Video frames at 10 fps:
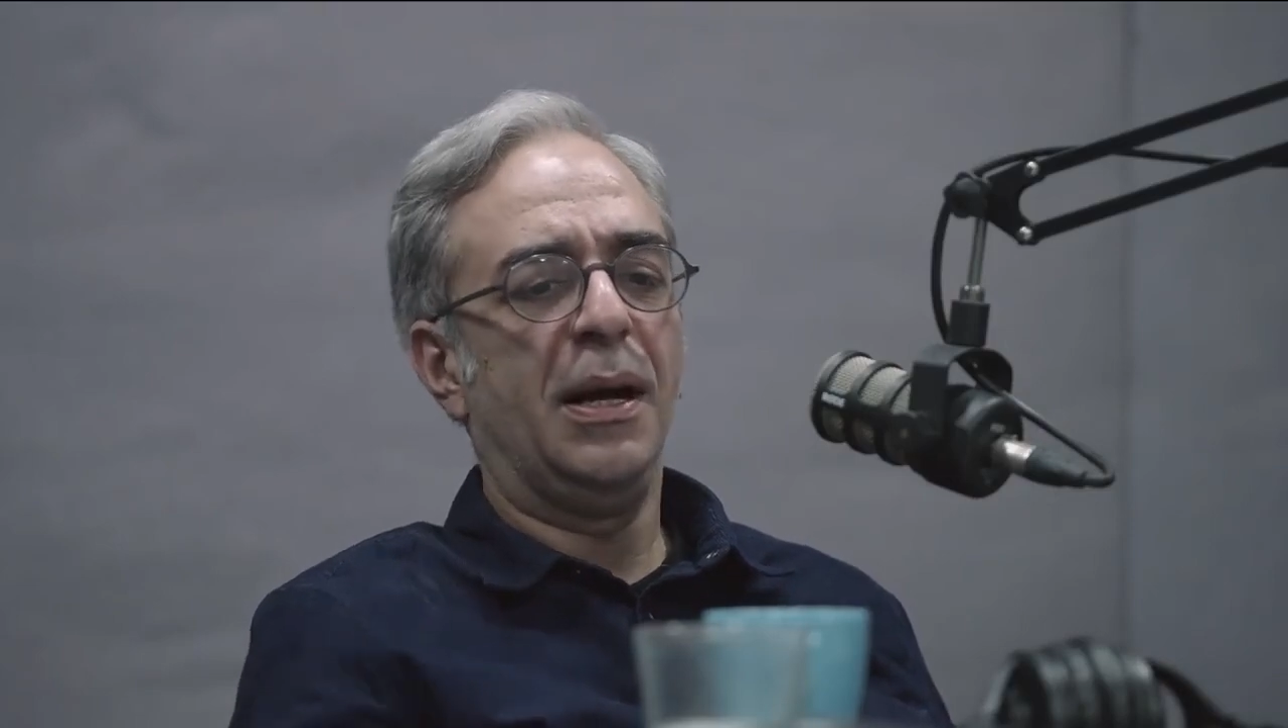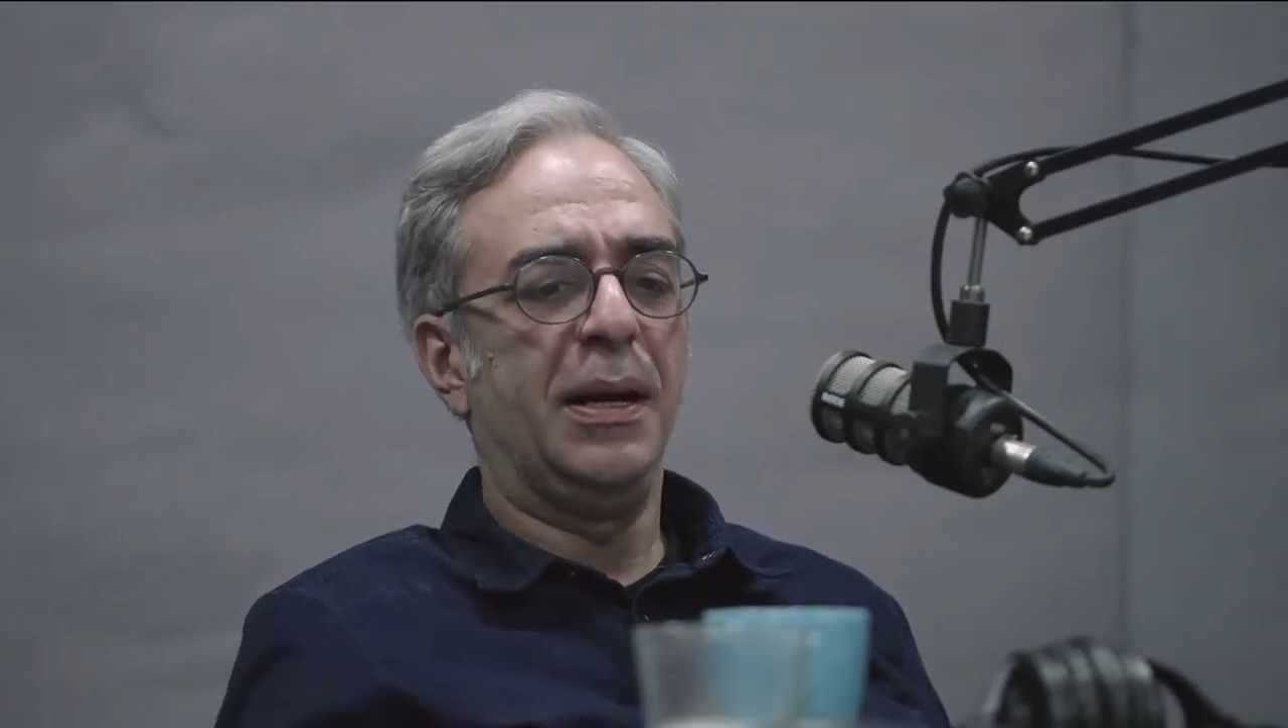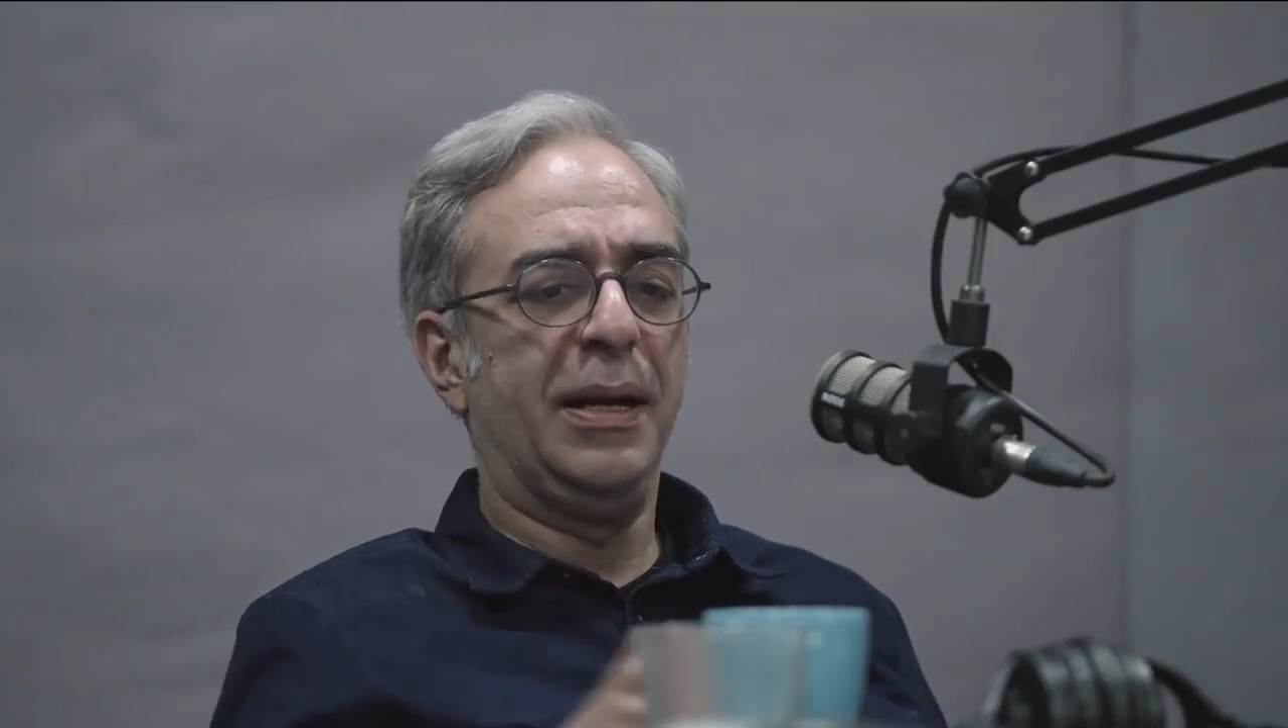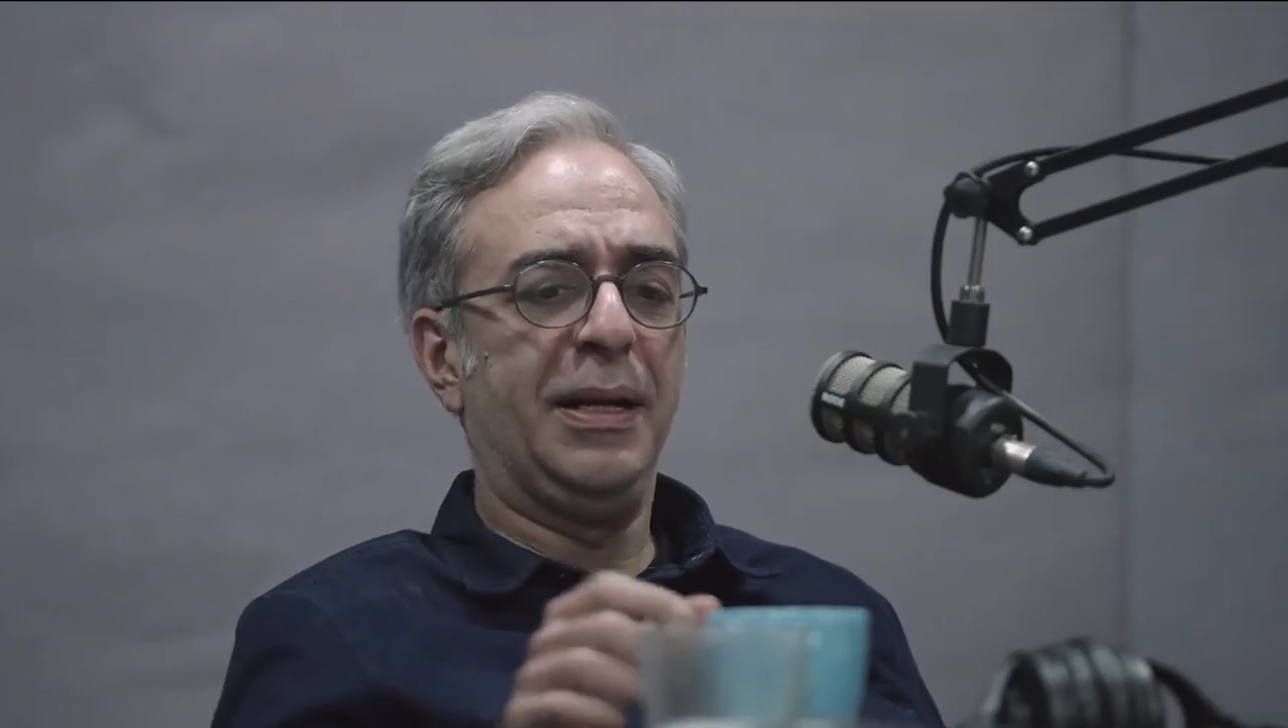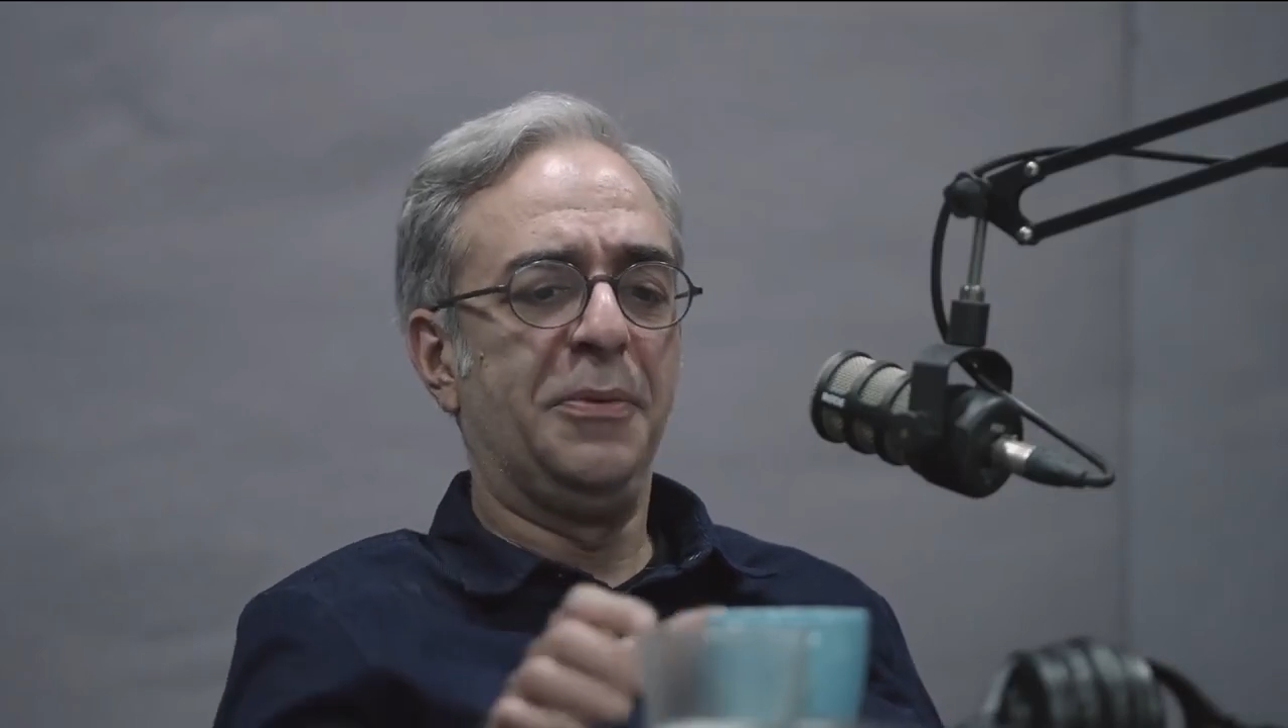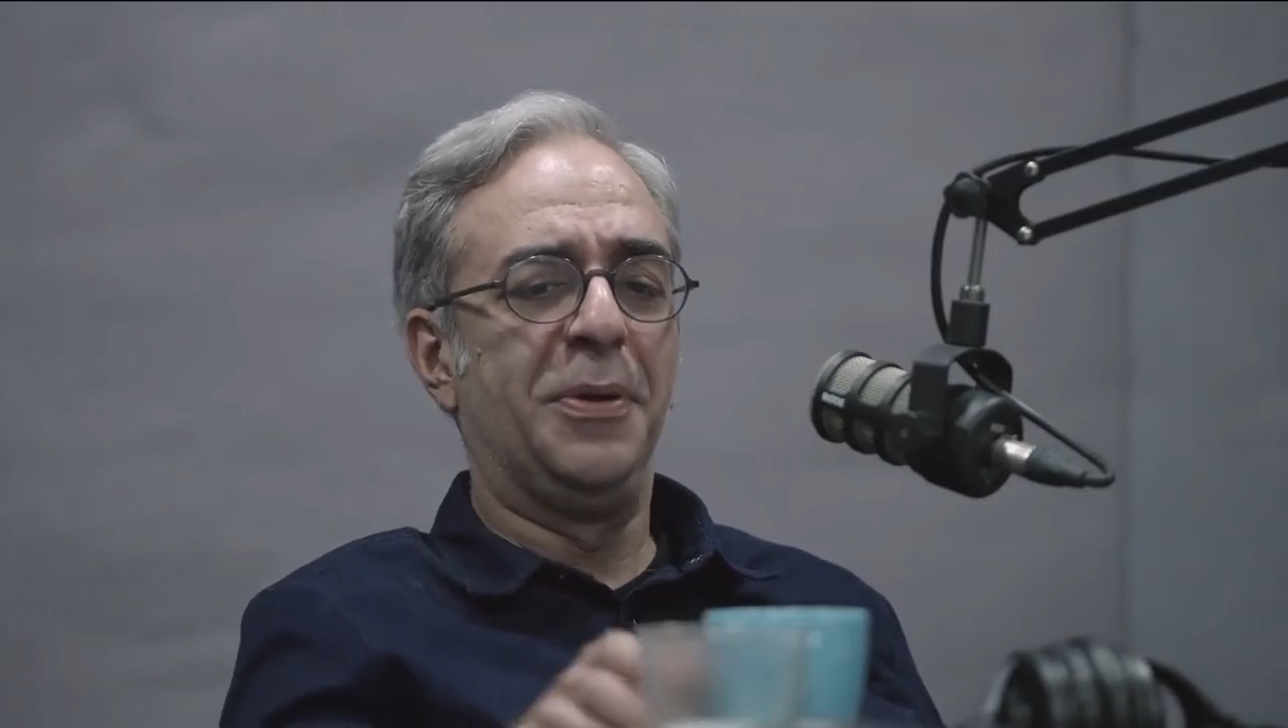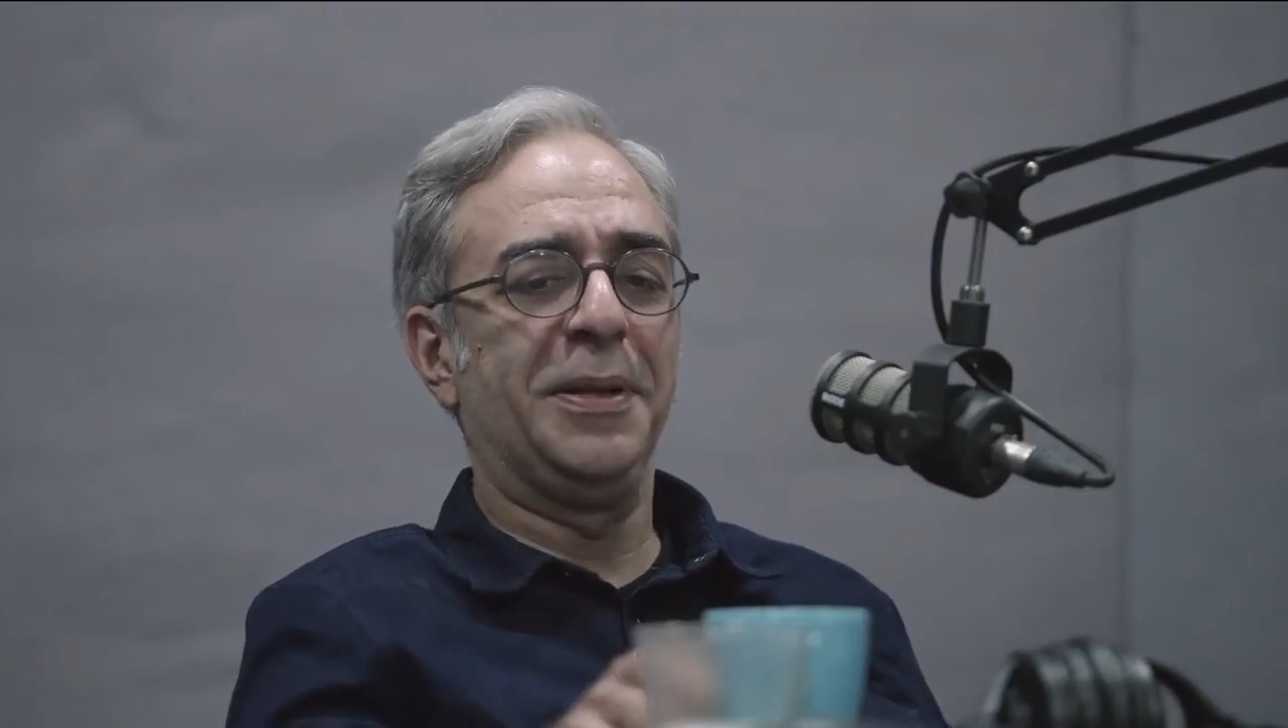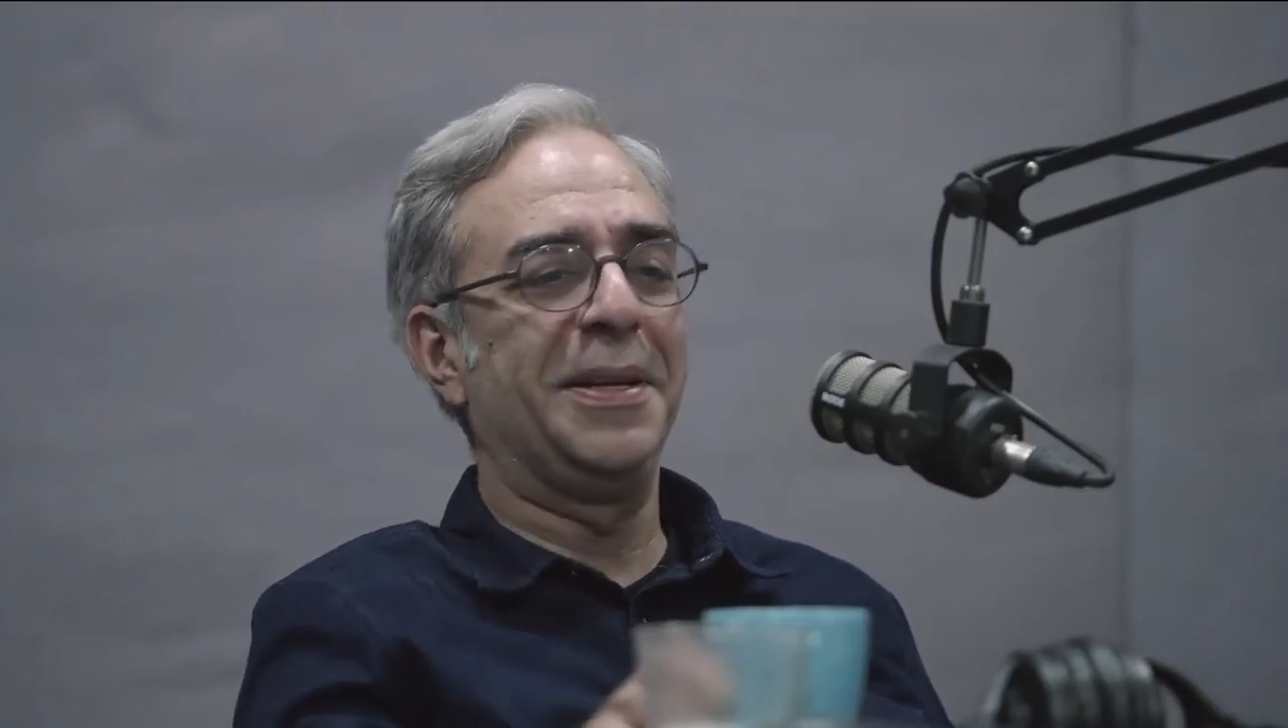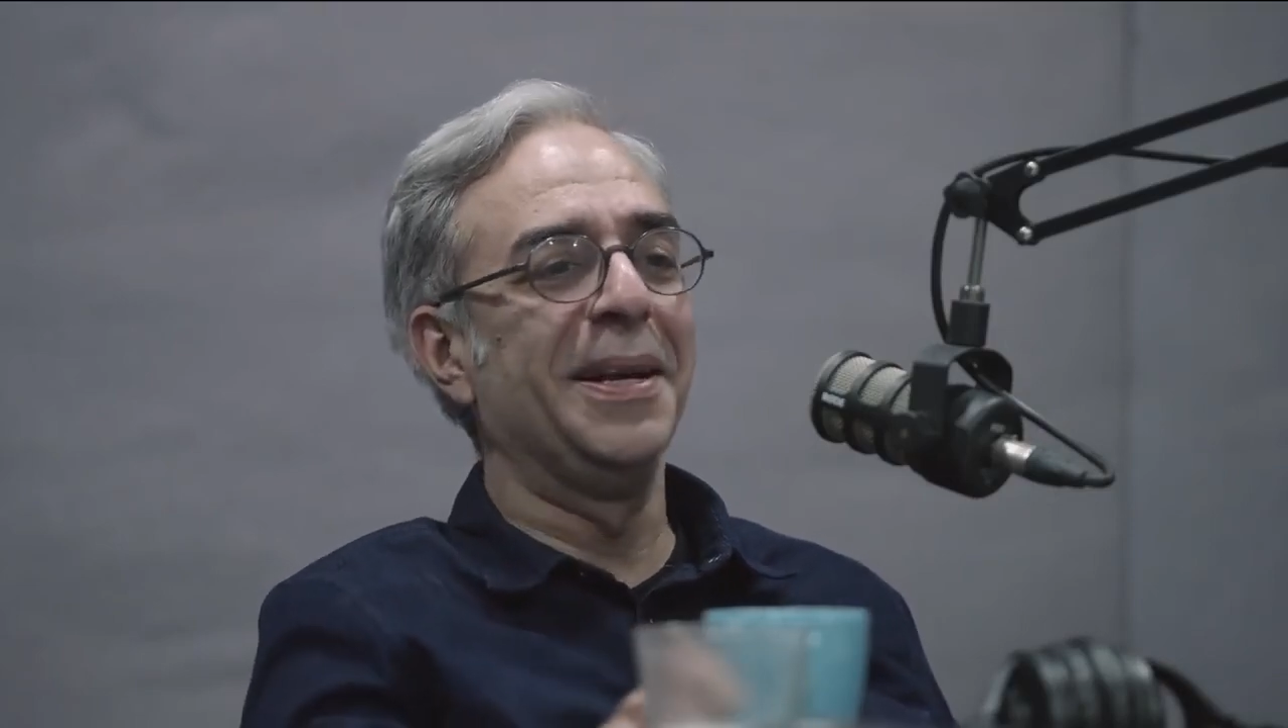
anyone